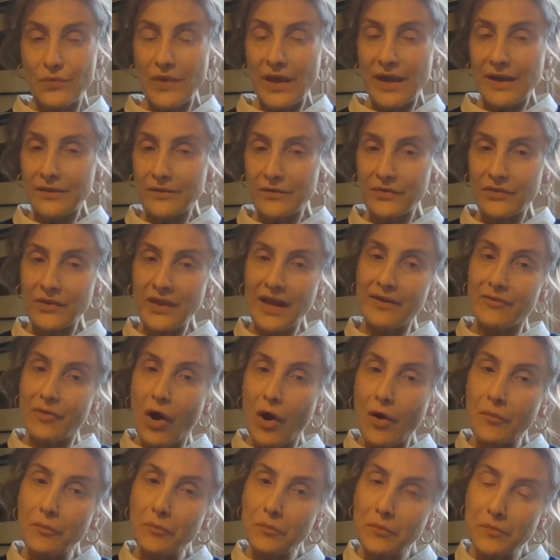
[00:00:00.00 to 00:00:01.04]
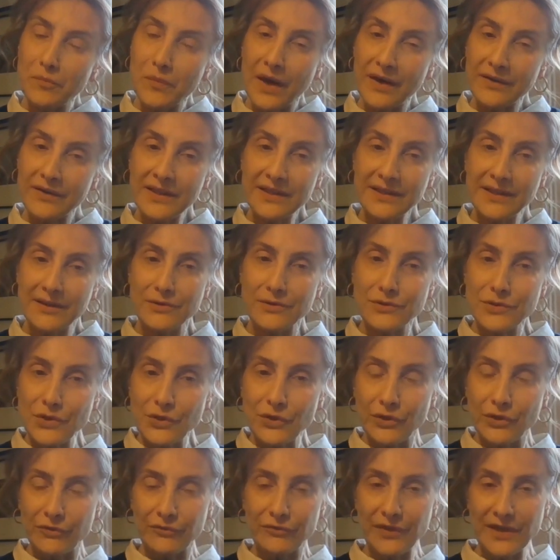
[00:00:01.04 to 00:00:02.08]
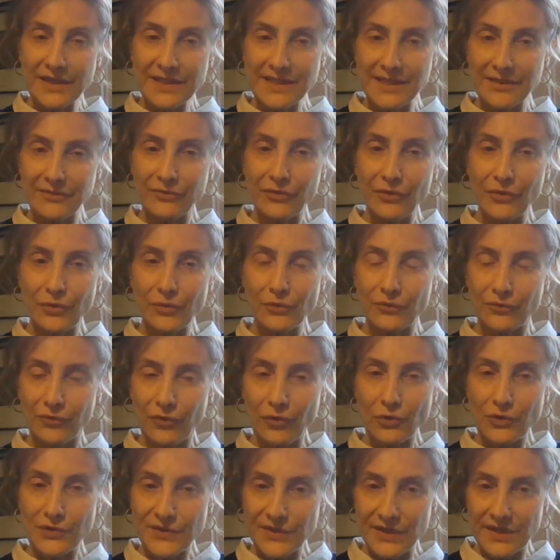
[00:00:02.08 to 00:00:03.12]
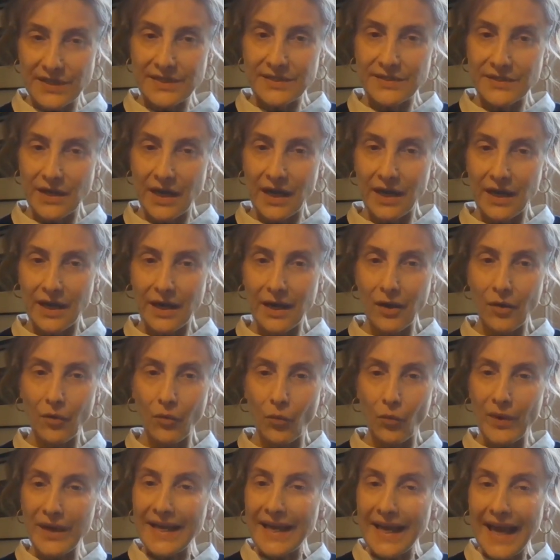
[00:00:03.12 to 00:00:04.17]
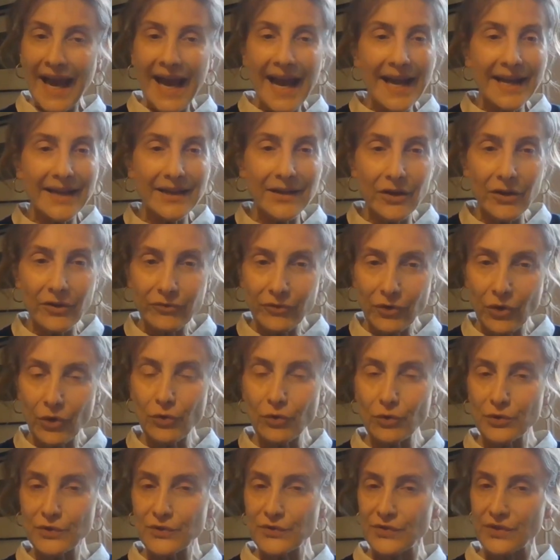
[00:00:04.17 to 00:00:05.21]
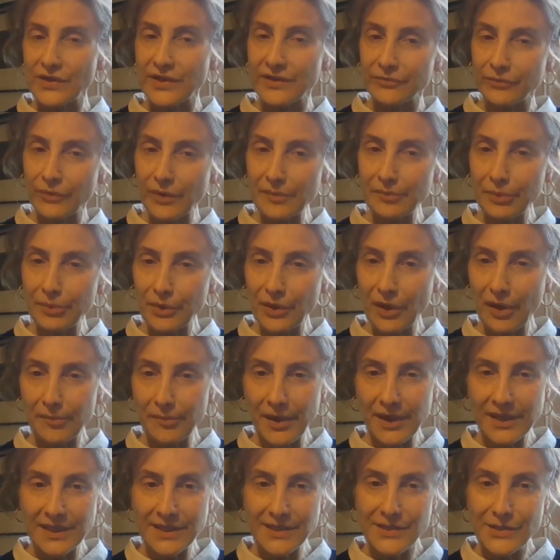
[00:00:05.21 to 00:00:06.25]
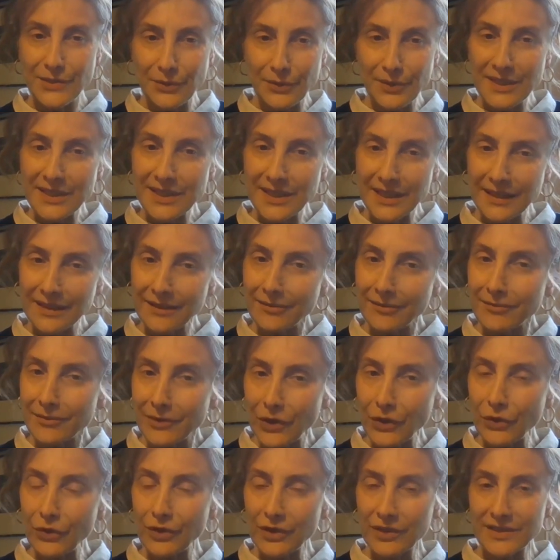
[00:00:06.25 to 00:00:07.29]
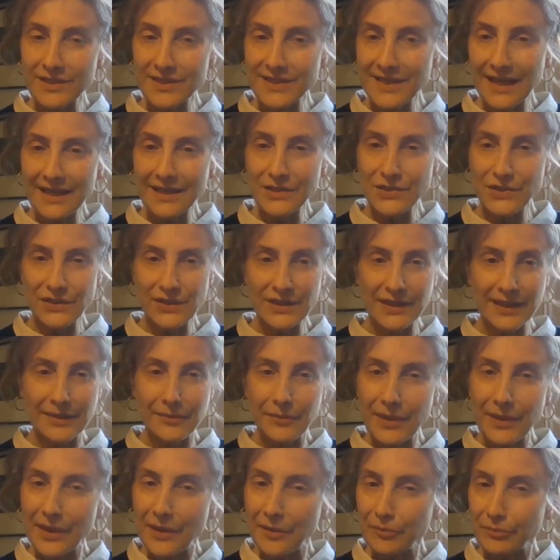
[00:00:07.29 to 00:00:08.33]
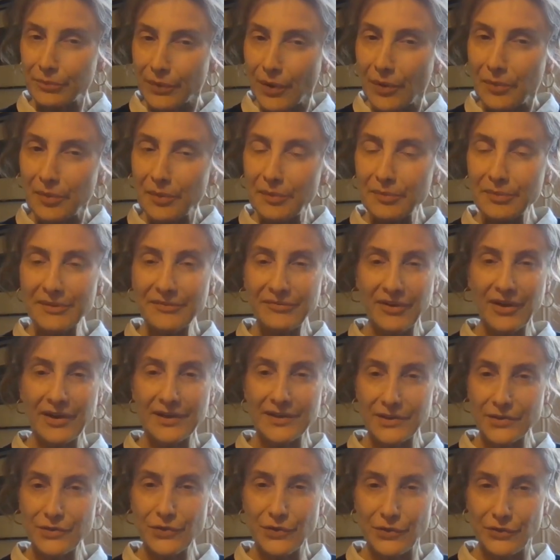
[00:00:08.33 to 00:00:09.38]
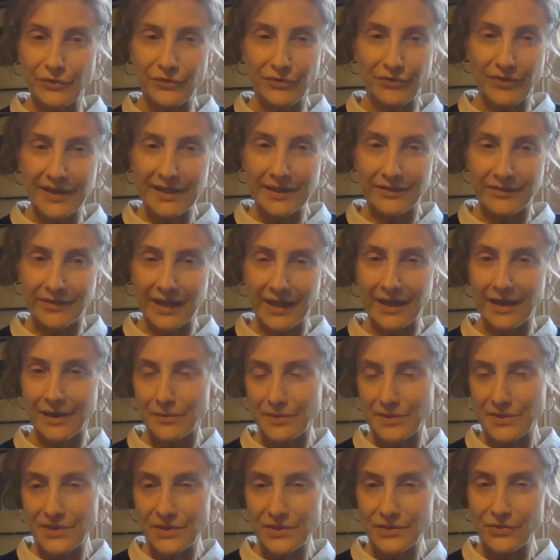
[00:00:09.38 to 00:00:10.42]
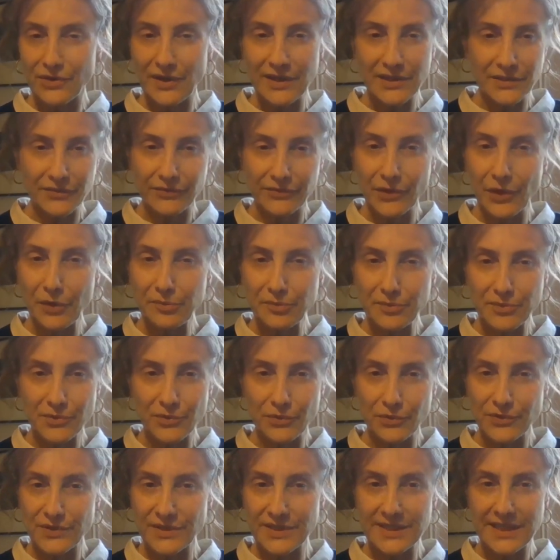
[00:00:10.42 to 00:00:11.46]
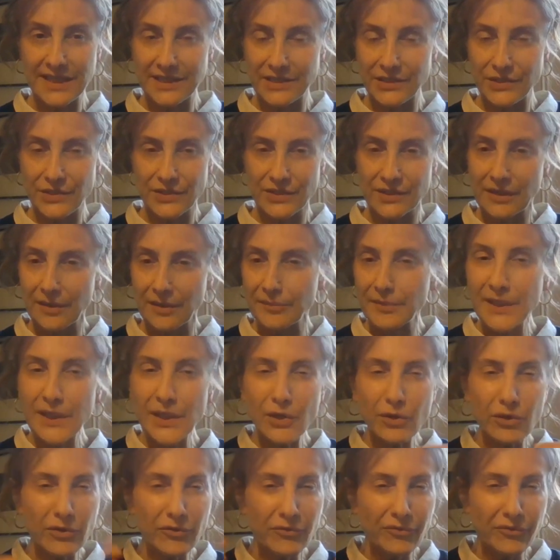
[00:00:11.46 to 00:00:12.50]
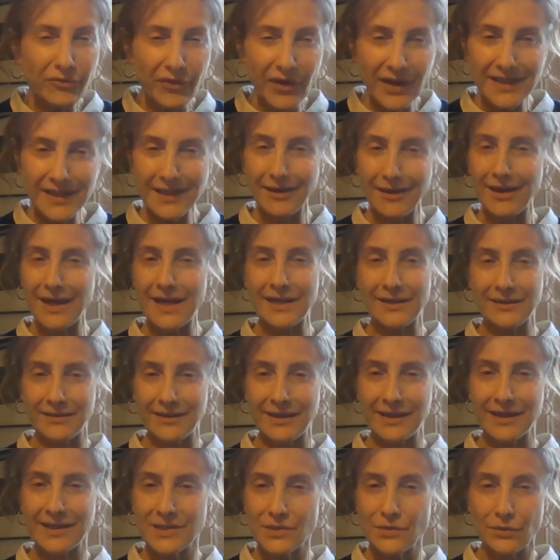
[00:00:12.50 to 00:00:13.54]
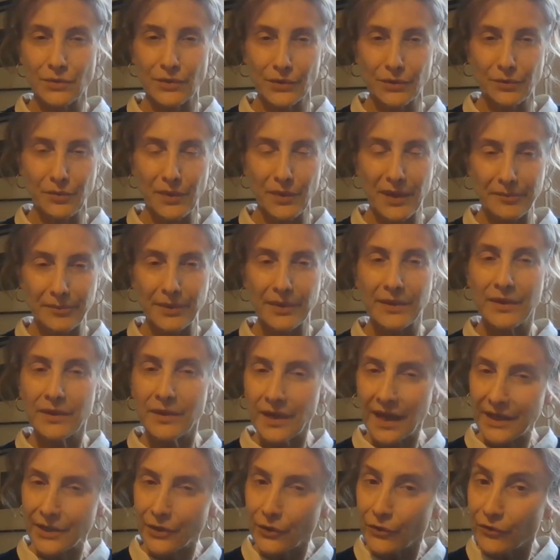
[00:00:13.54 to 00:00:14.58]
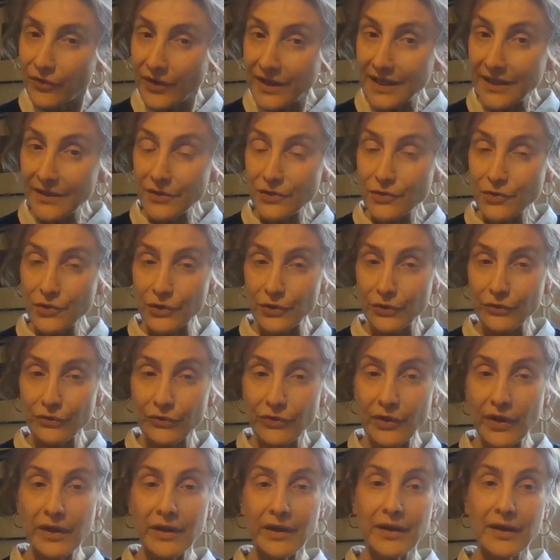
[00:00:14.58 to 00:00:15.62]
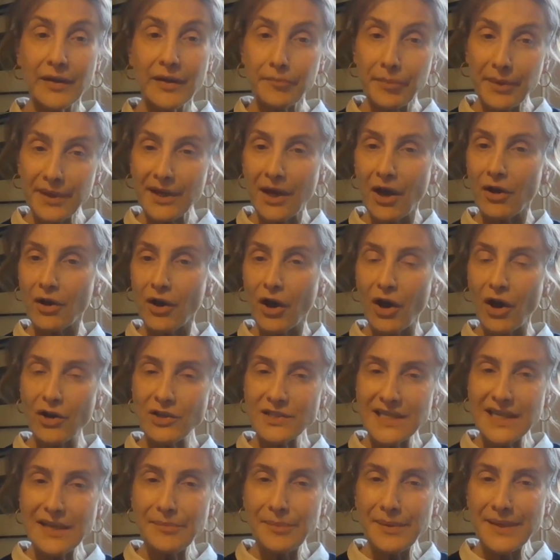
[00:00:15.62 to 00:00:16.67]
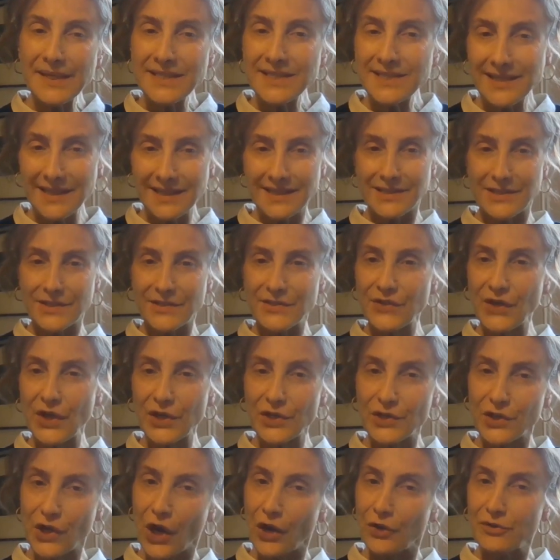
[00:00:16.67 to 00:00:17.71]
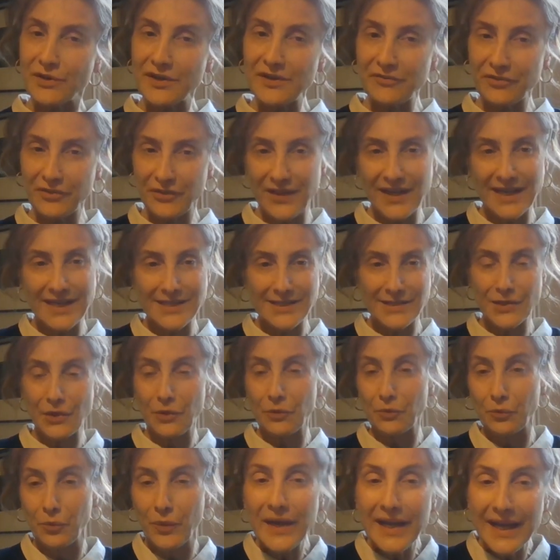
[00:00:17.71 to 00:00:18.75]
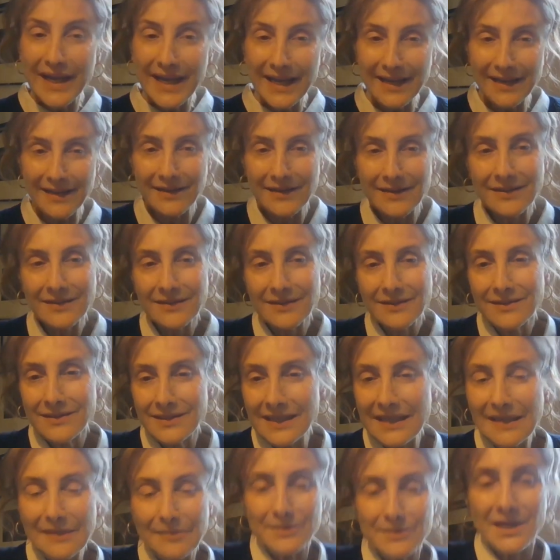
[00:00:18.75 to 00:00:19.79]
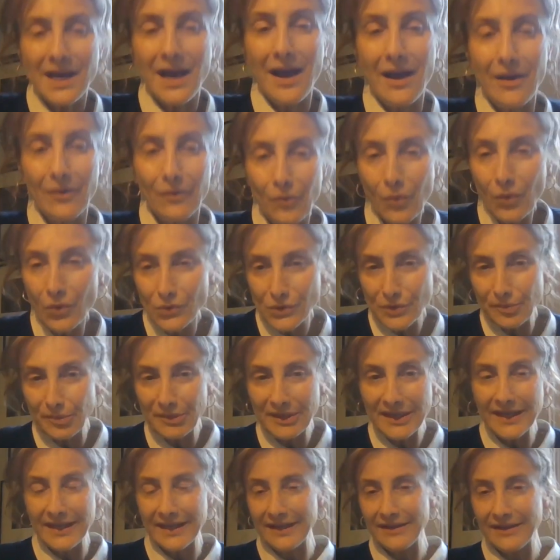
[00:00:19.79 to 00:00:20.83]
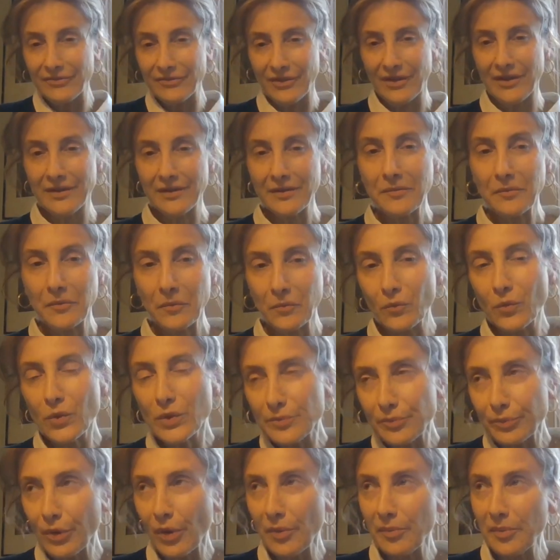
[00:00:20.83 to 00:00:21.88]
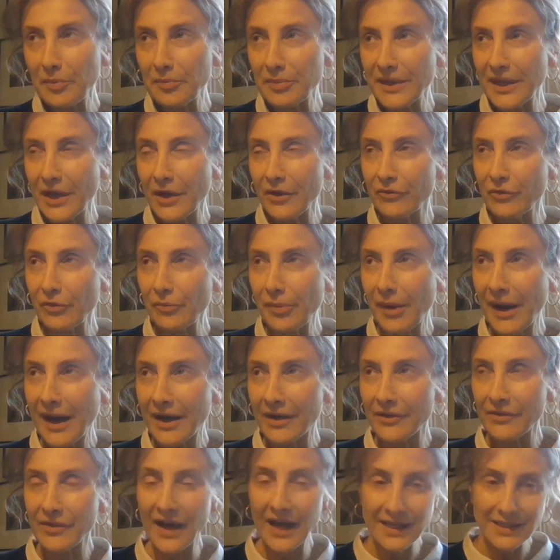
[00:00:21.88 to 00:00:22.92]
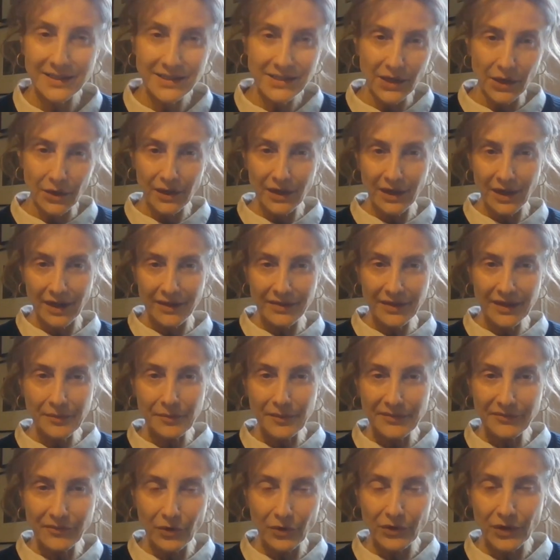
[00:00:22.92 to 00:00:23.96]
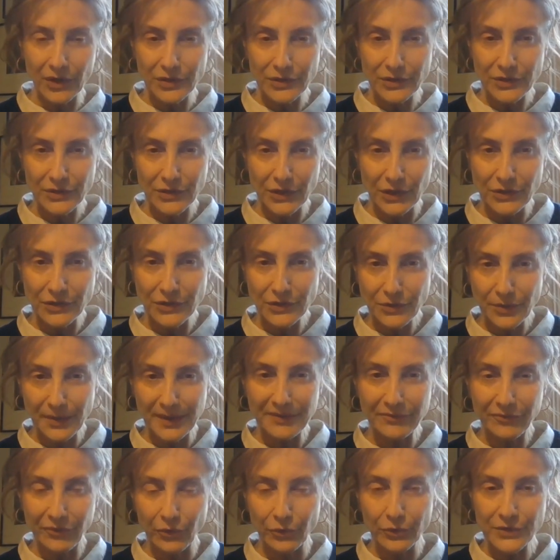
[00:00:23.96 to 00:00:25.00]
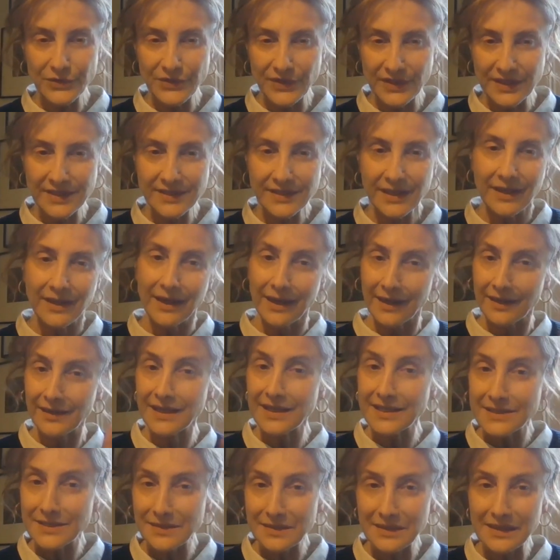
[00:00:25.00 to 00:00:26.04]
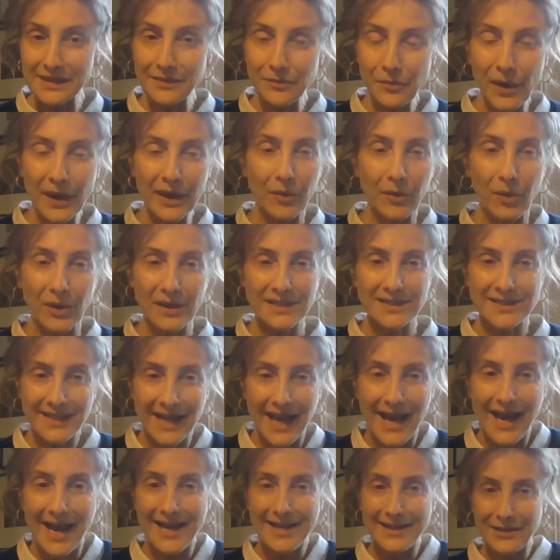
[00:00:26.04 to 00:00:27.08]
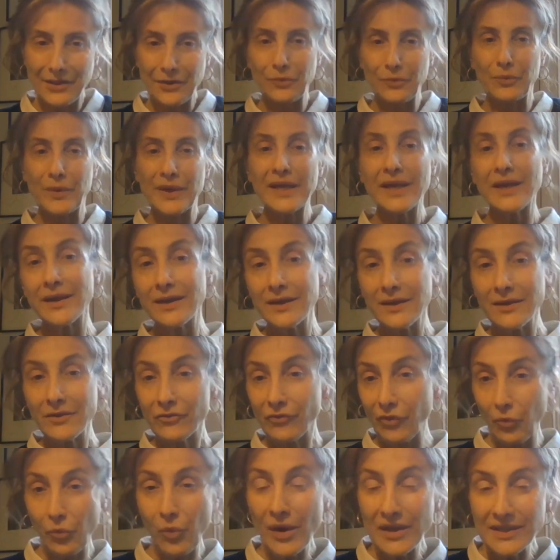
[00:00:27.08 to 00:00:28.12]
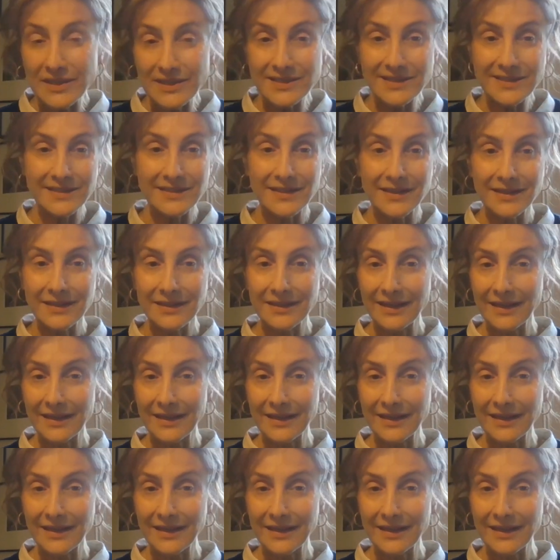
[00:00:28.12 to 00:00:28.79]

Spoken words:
there are two conflicting forces. We can, of course, if we put our minds to it and Google intelligently, we can probably find the truth of anything. I was the director of an open source intelligence company. You can find out anything. It's all on the web. And you can find out the truth. But our deep instinct to search only for things that we deep down want to believe would probably overpower that. So I think we've got those twin forces. I think it's in a way quite sad that we, for once